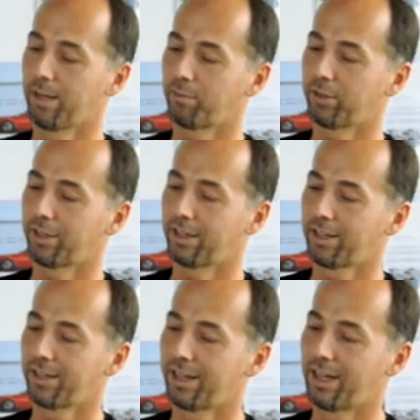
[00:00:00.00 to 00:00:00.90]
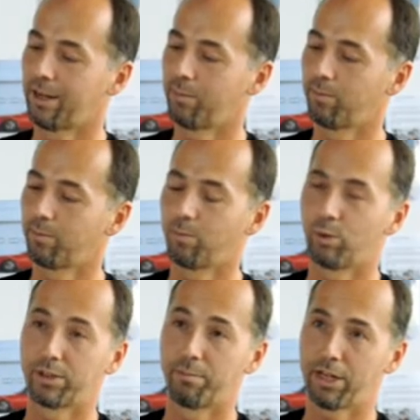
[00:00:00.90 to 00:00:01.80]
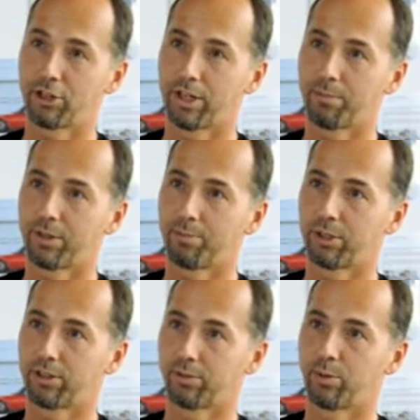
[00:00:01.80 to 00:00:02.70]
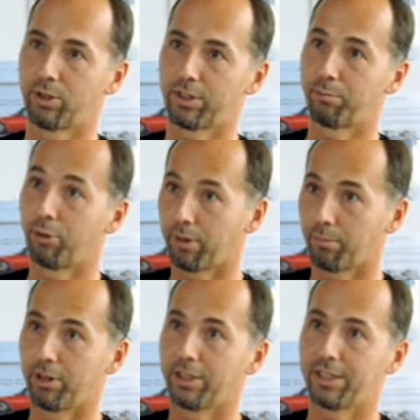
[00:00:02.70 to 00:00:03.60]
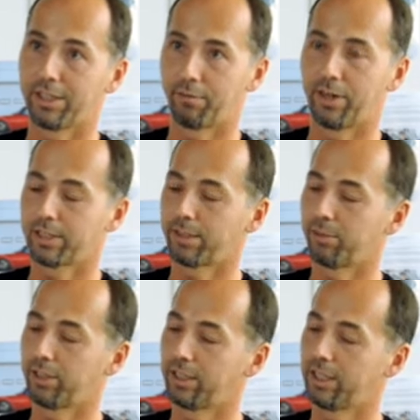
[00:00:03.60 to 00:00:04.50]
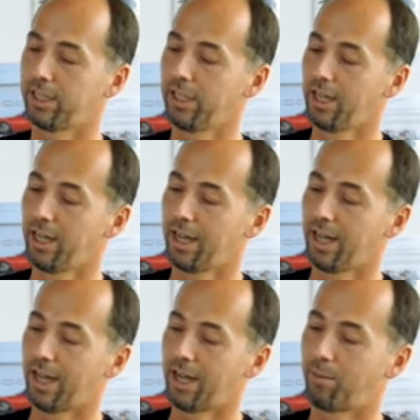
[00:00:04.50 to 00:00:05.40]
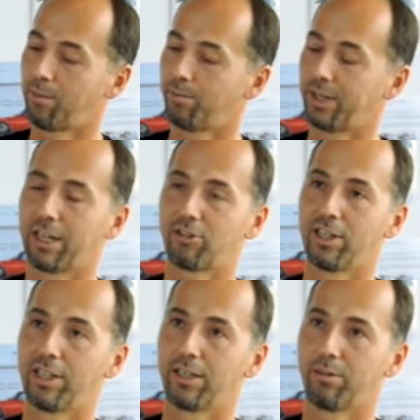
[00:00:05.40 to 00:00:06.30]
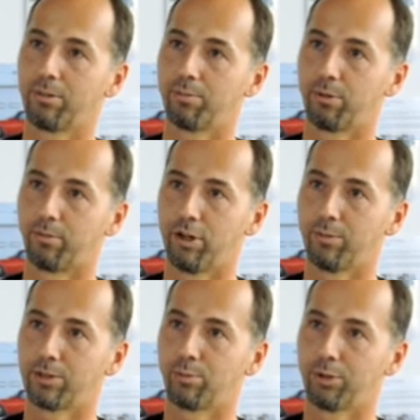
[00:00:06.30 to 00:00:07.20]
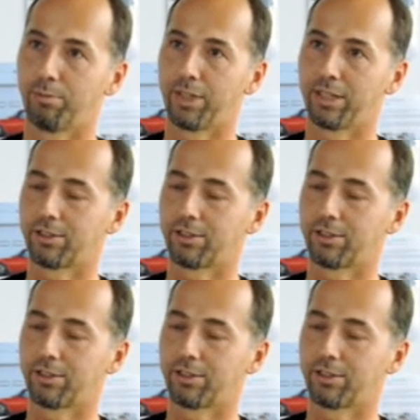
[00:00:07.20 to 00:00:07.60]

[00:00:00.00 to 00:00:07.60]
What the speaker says: upper was a mesh upper because we wanted breathability and flexibility, but actually the performance wouldn't be as